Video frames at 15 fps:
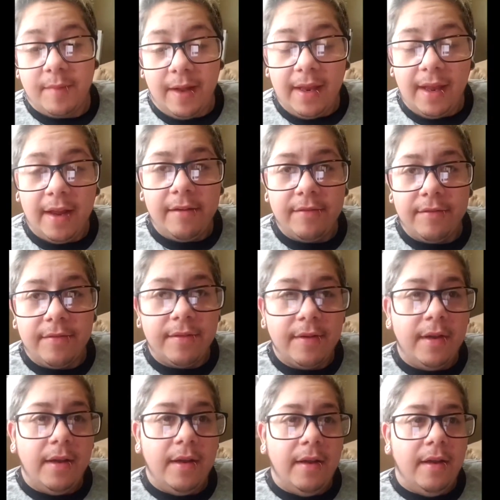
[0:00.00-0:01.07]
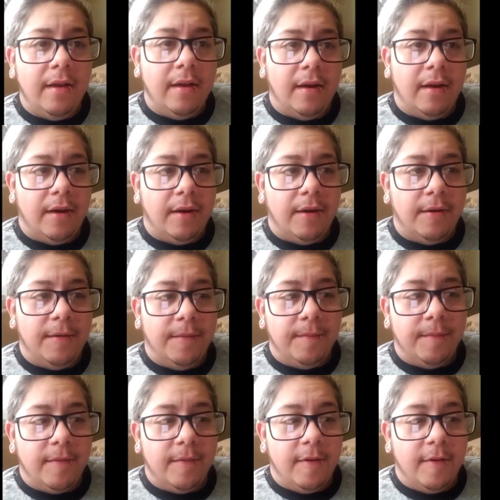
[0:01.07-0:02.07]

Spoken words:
my life.